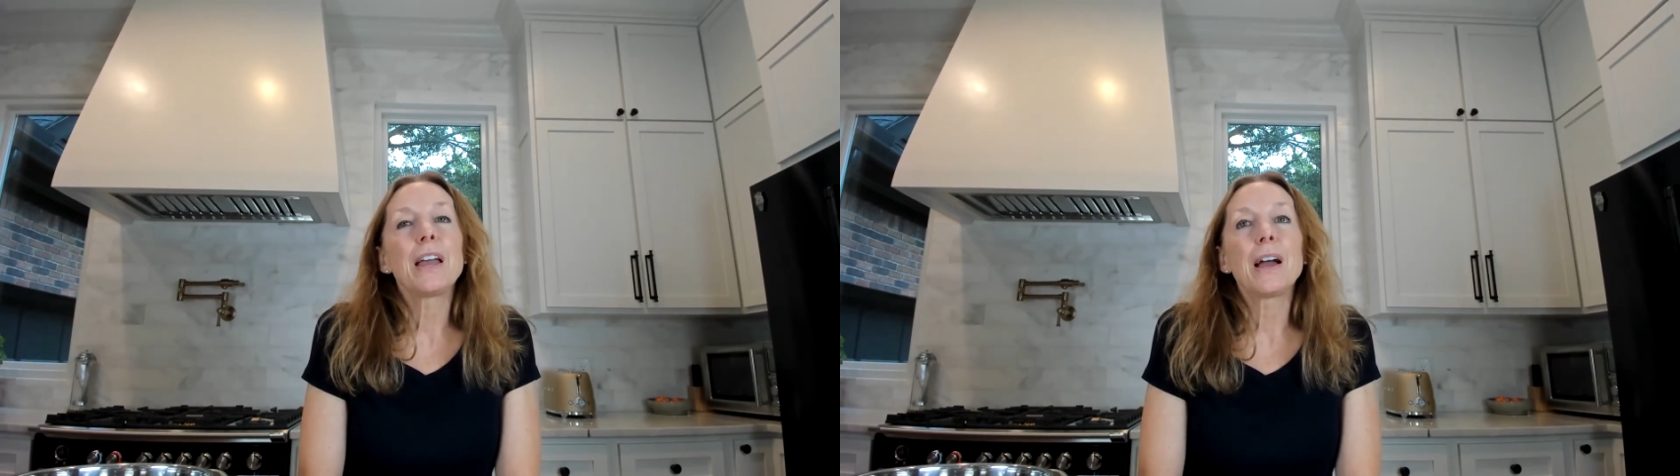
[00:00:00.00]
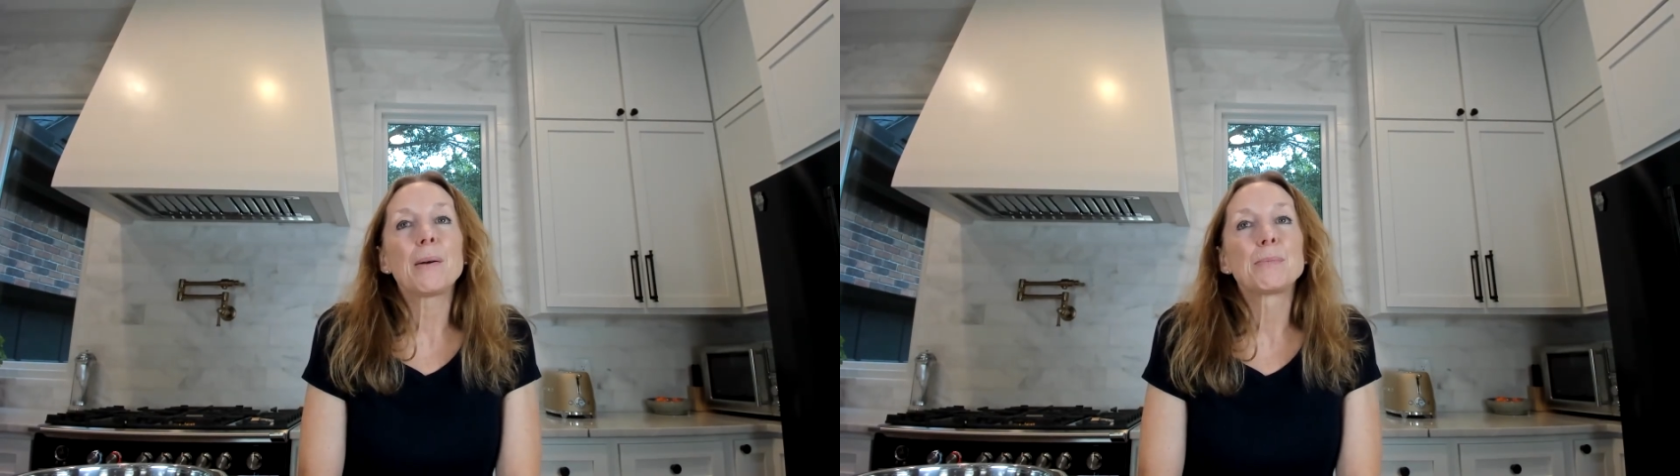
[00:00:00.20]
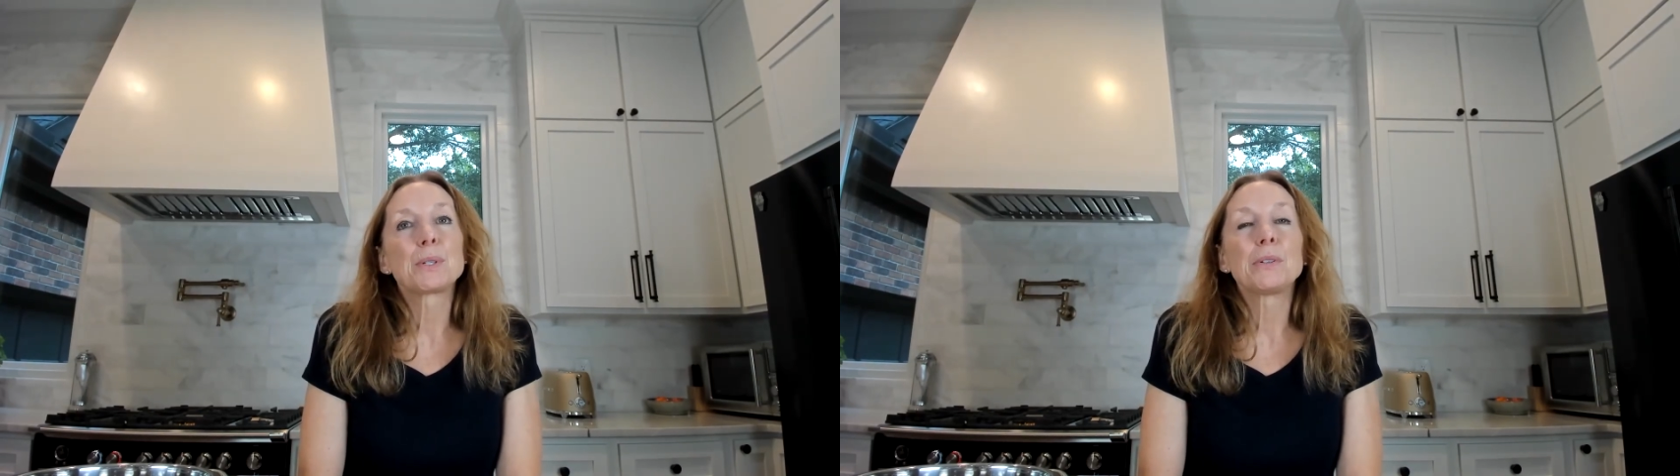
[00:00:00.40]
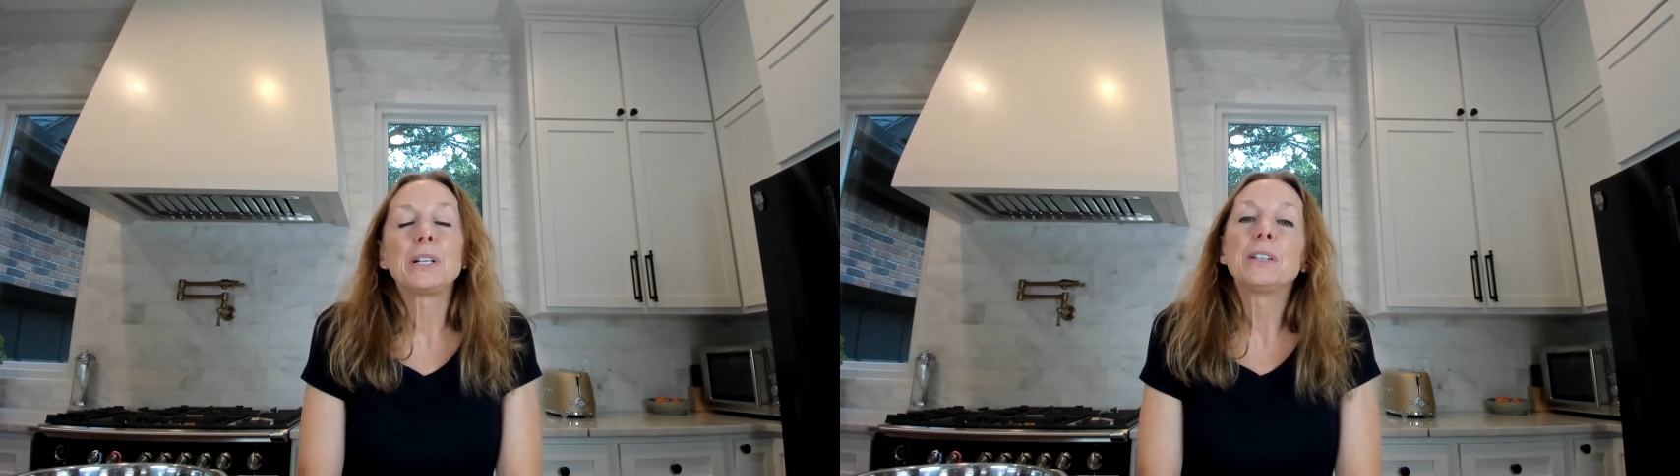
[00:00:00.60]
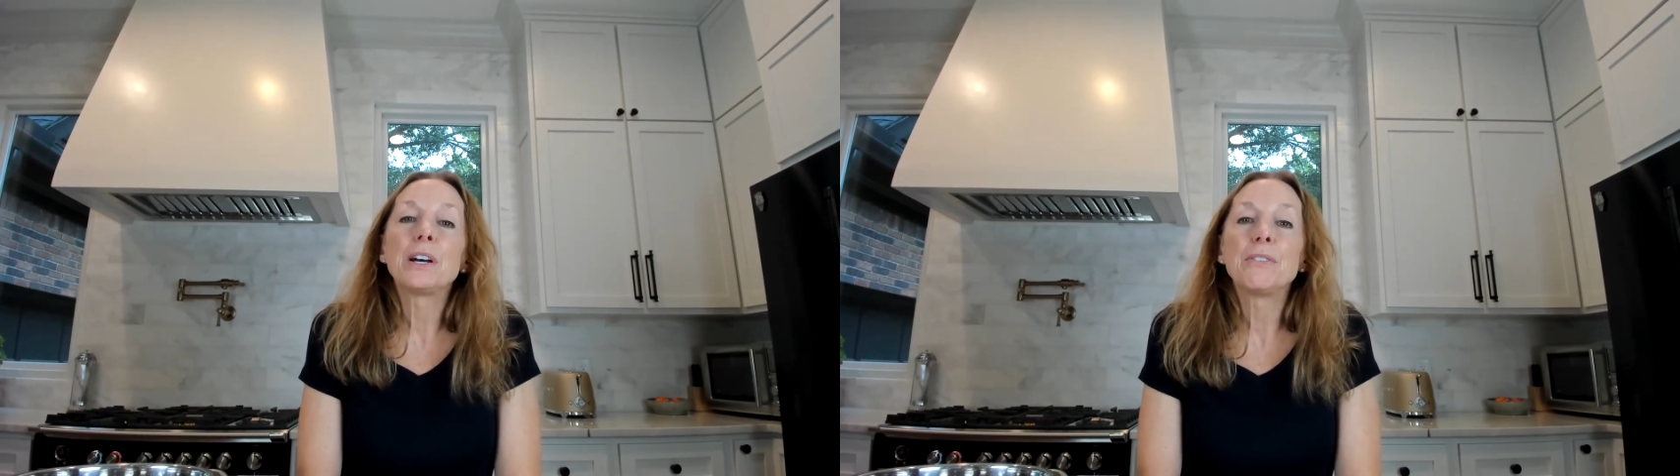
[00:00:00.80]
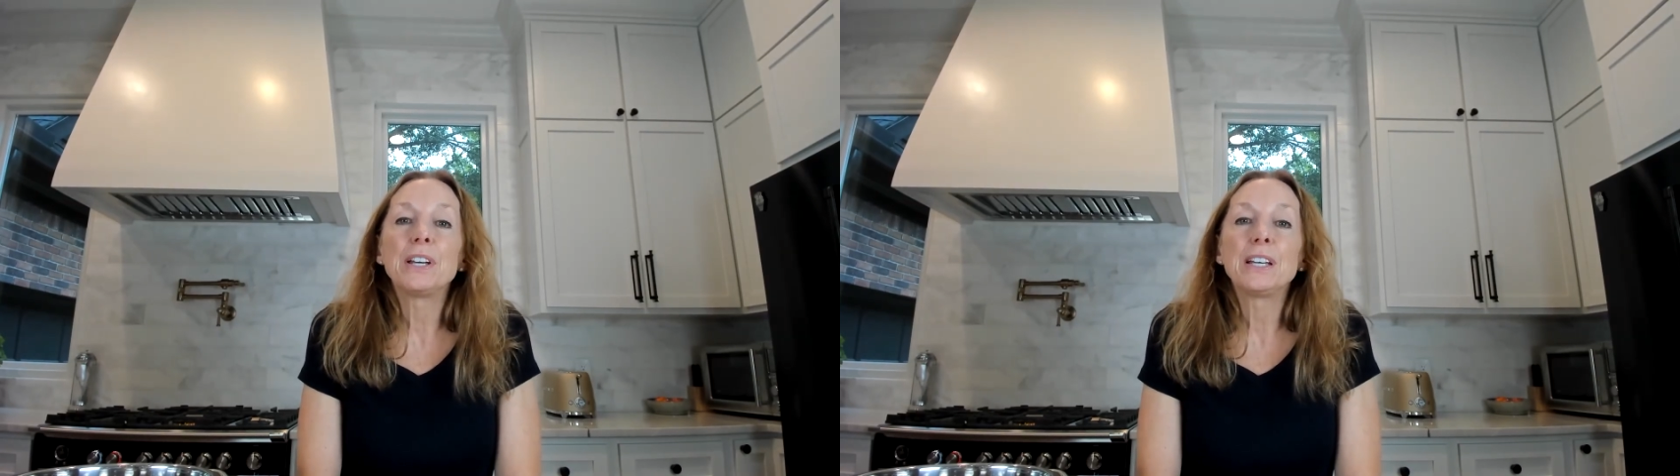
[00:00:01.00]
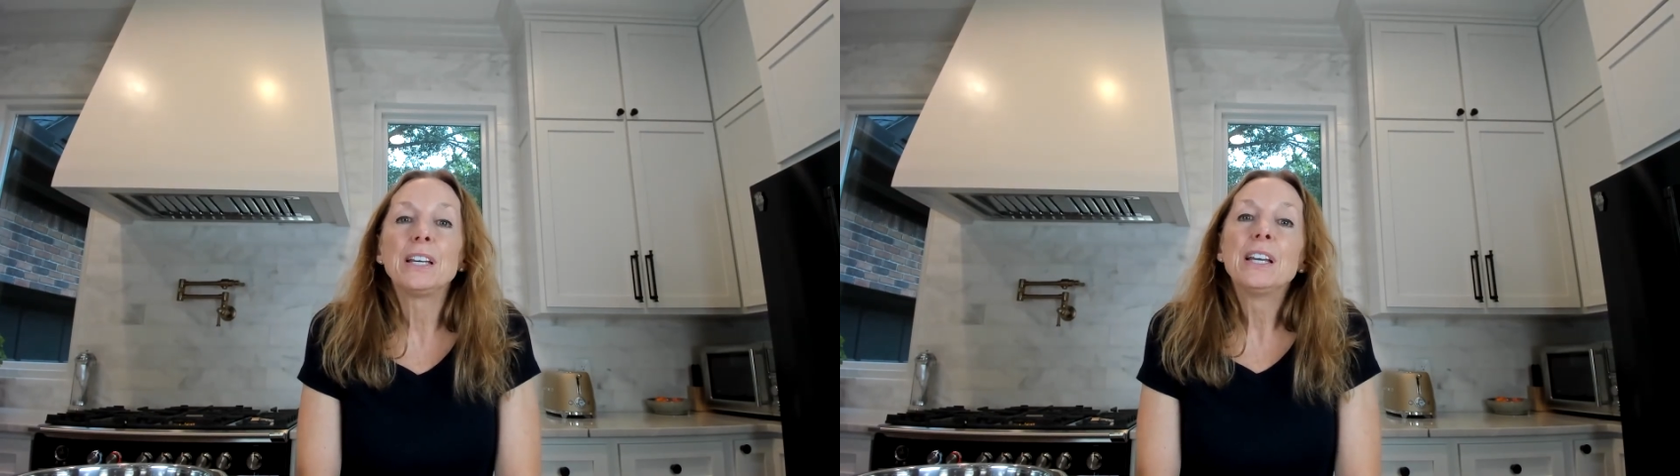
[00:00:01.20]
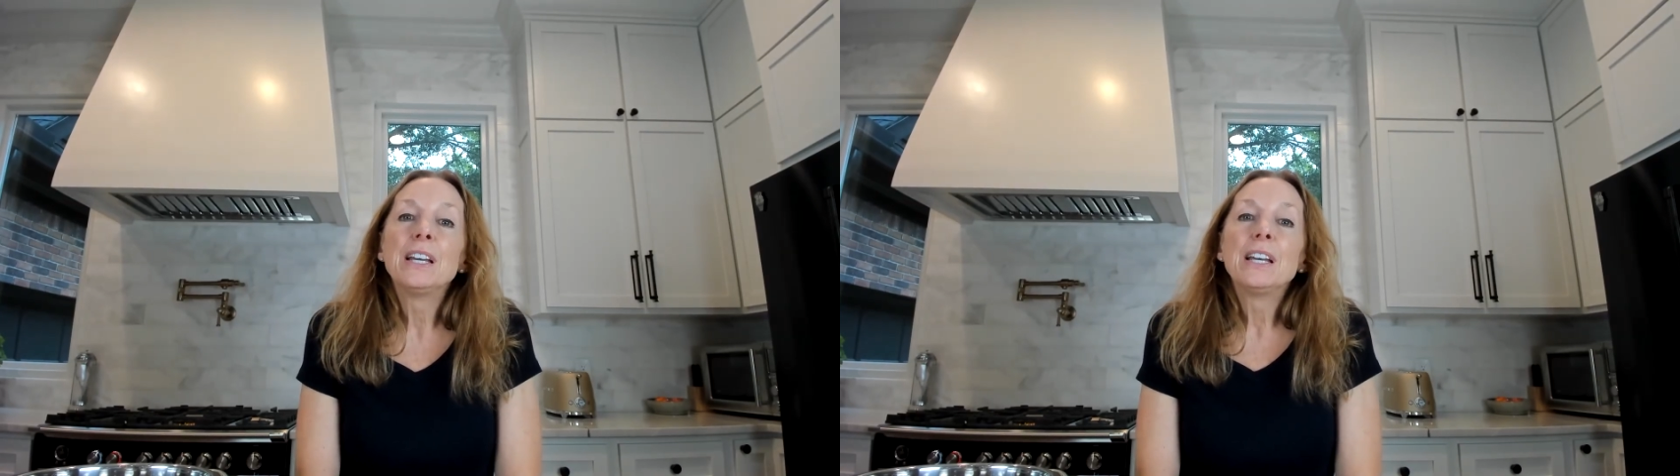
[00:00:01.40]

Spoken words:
I absolutely love it.